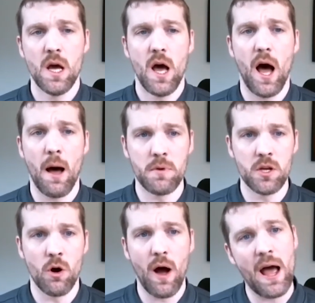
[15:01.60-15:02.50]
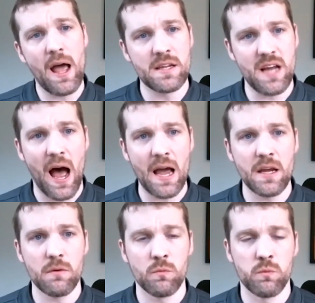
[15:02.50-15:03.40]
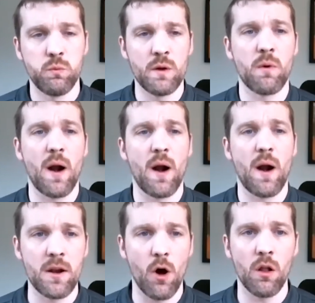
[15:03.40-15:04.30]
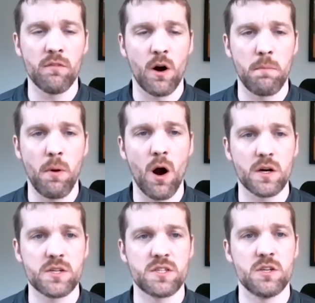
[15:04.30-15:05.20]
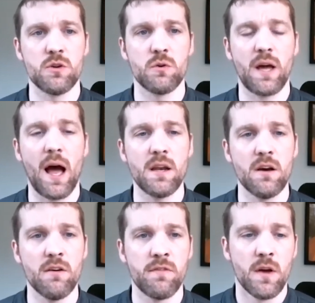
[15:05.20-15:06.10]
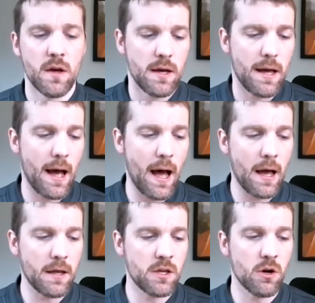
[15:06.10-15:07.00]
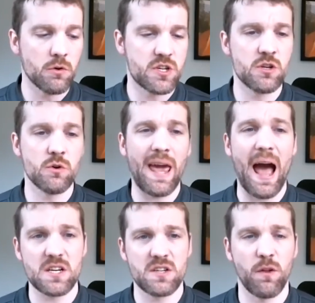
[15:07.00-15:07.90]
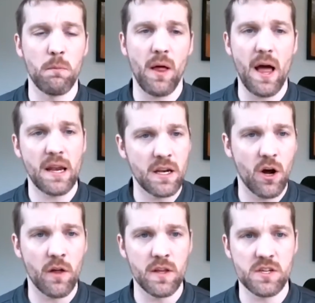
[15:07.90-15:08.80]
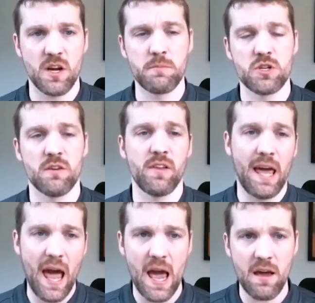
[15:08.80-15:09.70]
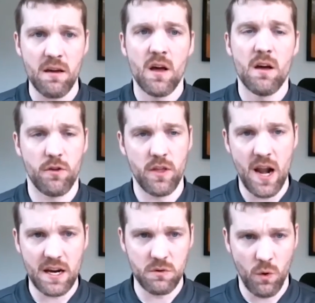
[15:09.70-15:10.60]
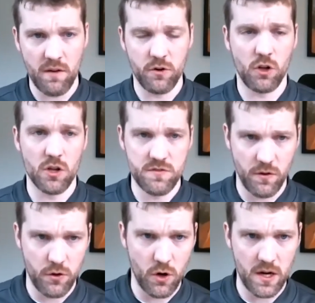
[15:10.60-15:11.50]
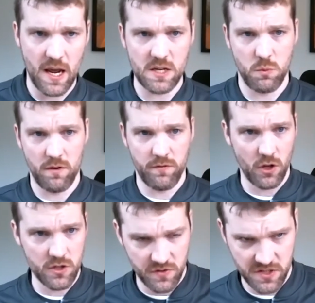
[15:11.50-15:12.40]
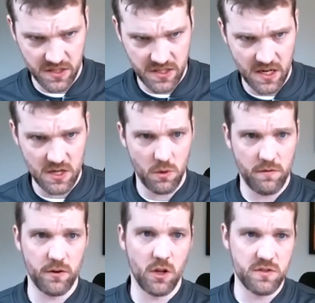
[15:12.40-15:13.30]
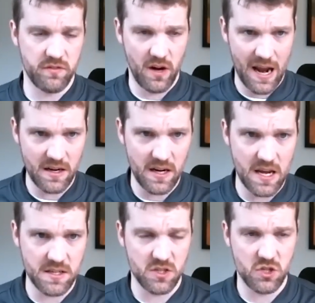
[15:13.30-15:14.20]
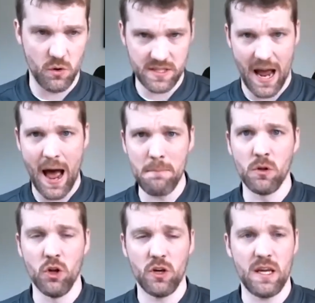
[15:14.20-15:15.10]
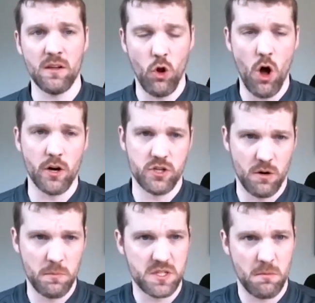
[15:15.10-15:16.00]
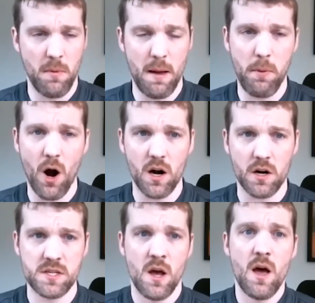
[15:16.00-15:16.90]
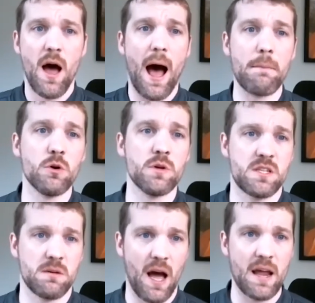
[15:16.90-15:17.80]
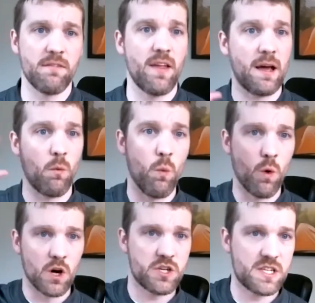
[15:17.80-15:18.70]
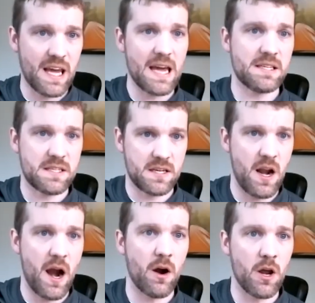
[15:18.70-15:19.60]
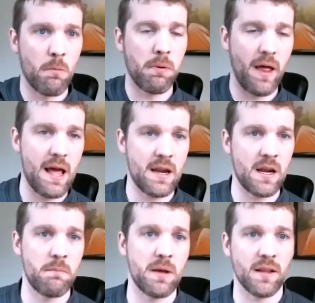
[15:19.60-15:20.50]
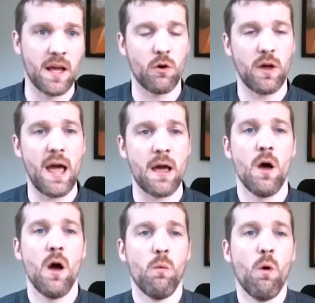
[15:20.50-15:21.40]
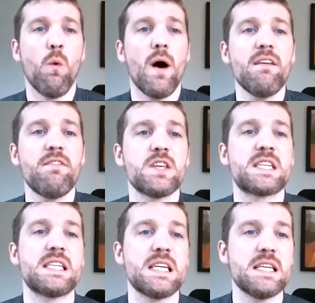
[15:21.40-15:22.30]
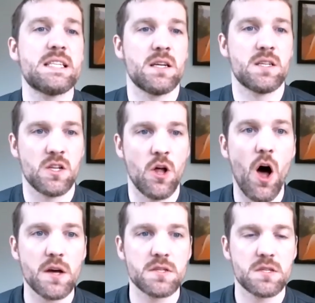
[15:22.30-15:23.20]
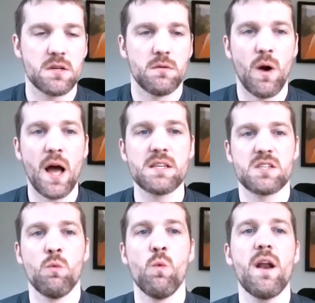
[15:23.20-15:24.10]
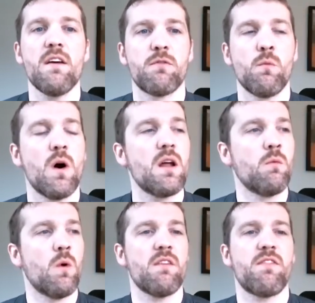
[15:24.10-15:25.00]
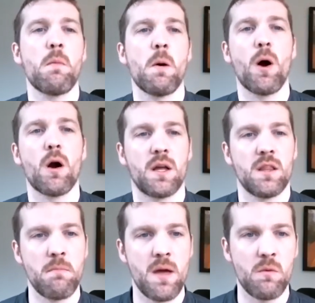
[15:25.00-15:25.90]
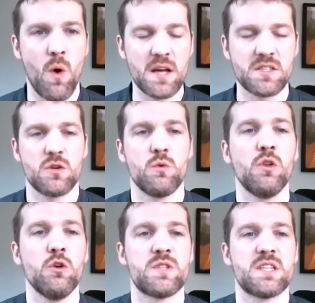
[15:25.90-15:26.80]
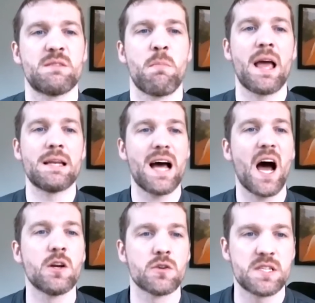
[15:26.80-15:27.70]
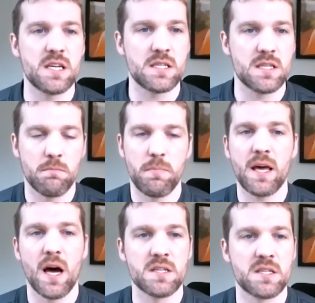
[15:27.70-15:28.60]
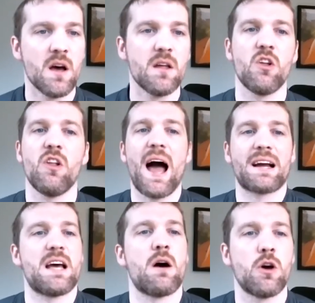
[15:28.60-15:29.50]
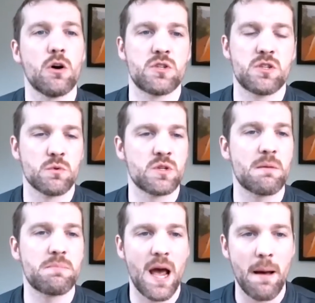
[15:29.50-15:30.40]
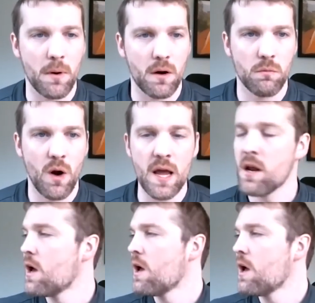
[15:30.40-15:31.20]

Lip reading: we recommend all of our parks to do kind of, to do cash flow planning on the assumption of like, hey, for the next, what if you're closed for 30 days? What if you're closed for 60 days? What if you're closed for 90 days? And so as I'm looking long-term at some of my parks, I'm doing some kind of like worst case scenario planning and being like, okay, well, what if the season is lost, right? So what if I'm a park in the Midwest who loses my entire season because the lockdown goes through September, right?